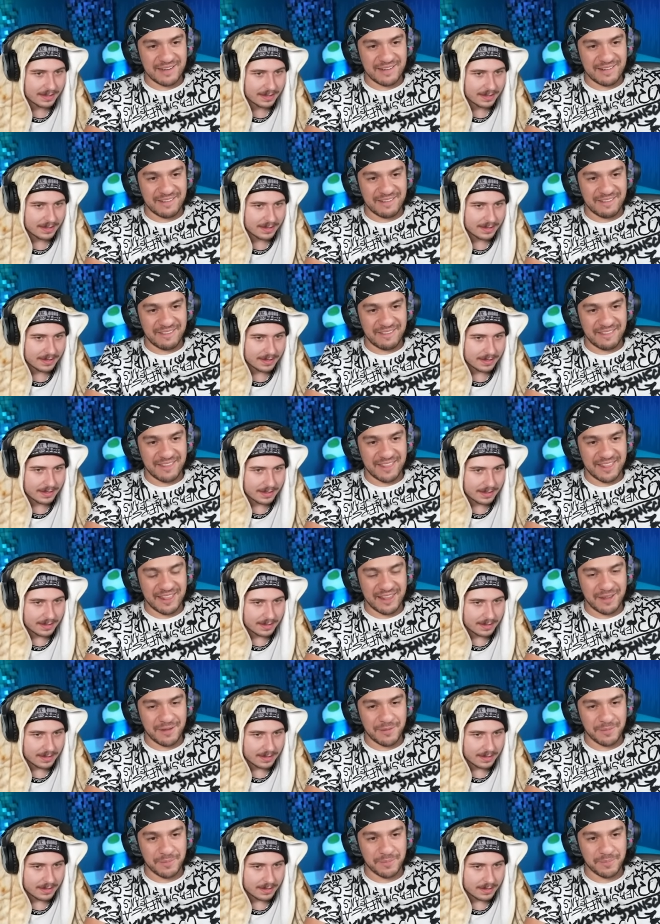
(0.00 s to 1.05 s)

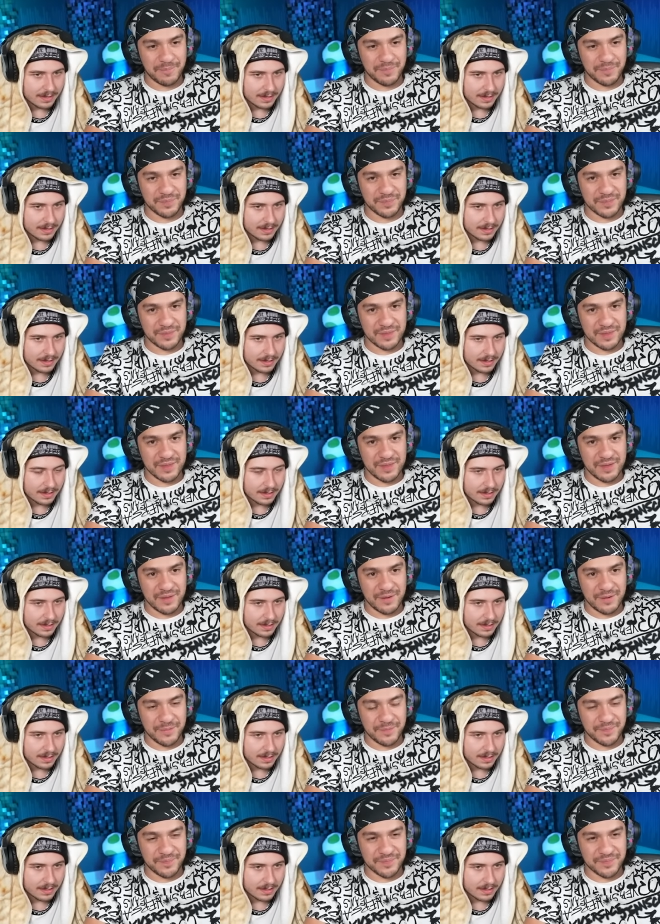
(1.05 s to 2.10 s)

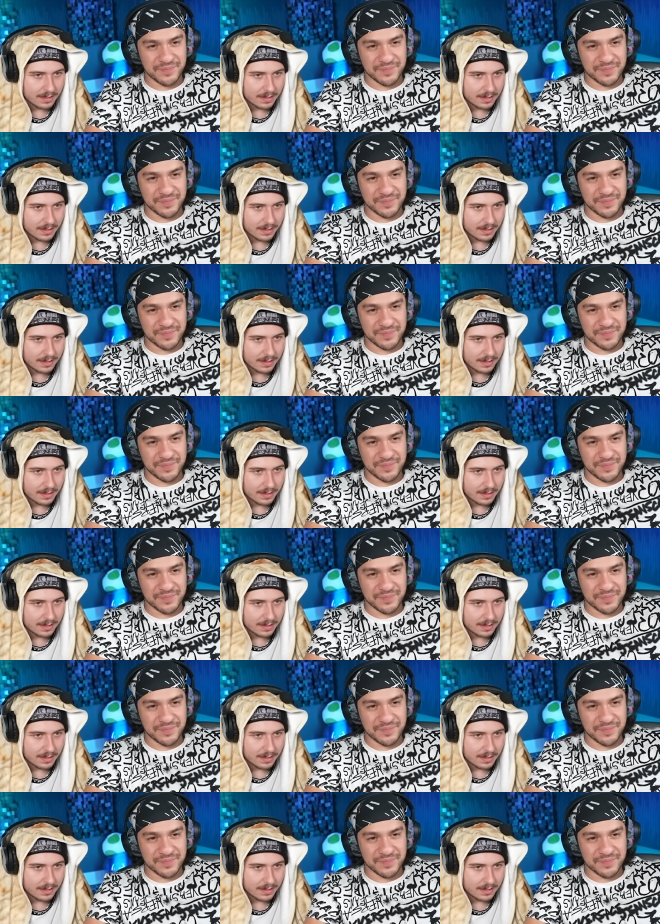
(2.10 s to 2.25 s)
Nothing is said.